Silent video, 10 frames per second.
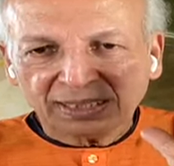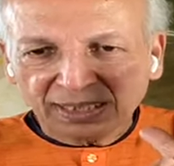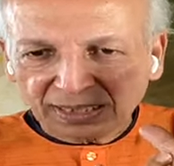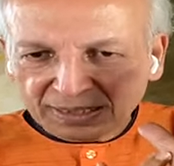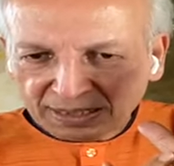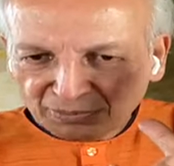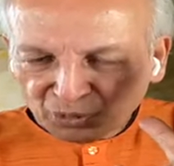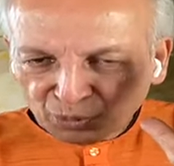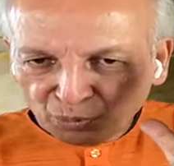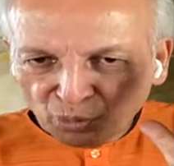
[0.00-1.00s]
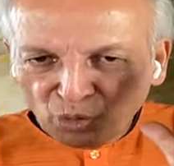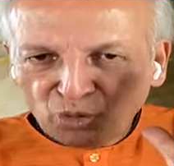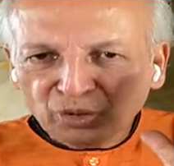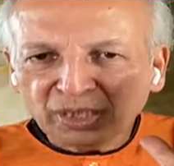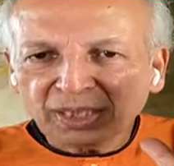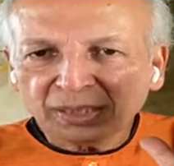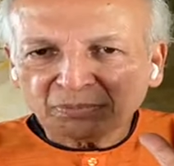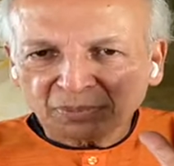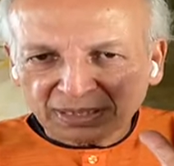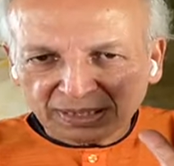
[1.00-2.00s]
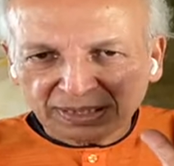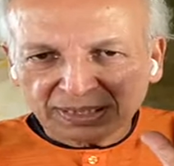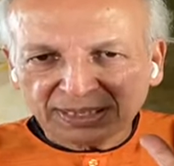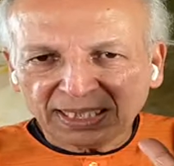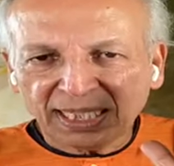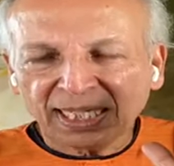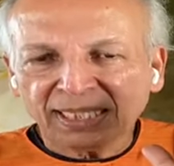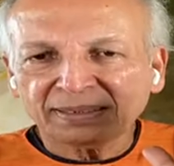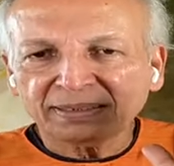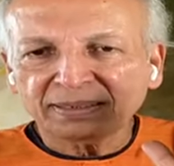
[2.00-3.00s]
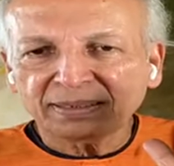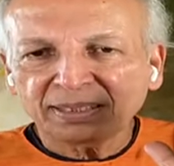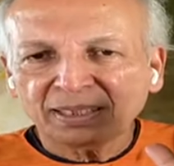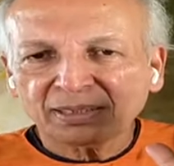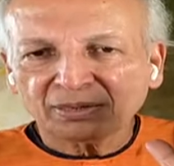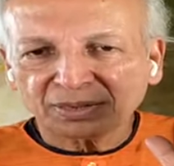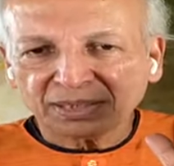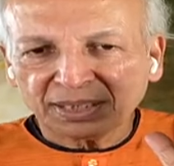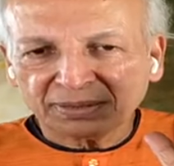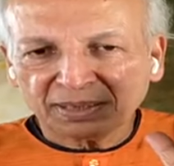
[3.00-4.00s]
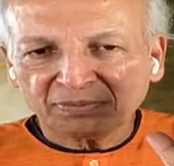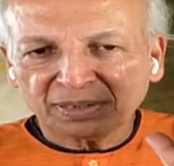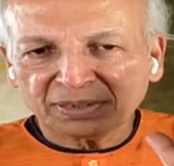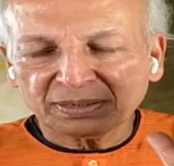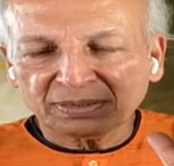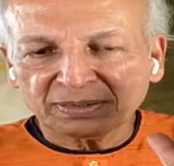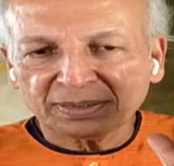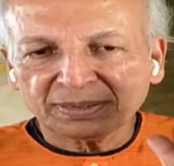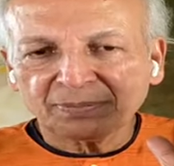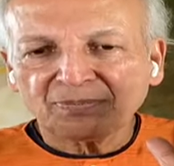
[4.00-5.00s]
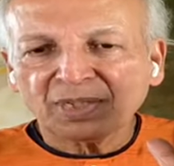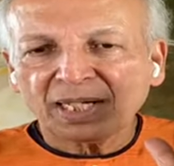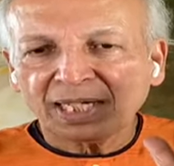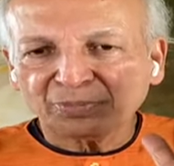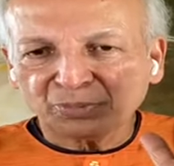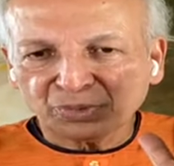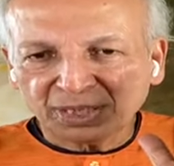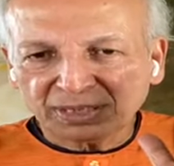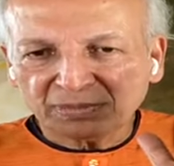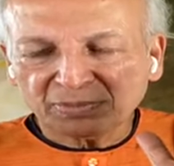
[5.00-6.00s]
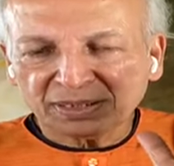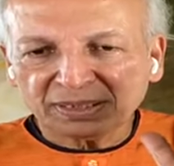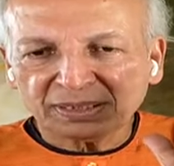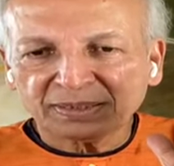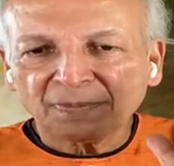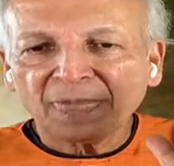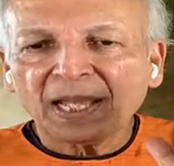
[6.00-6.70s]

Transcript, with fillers: There are some small muscles in the hand called thenar muscles, hypothenar muscles,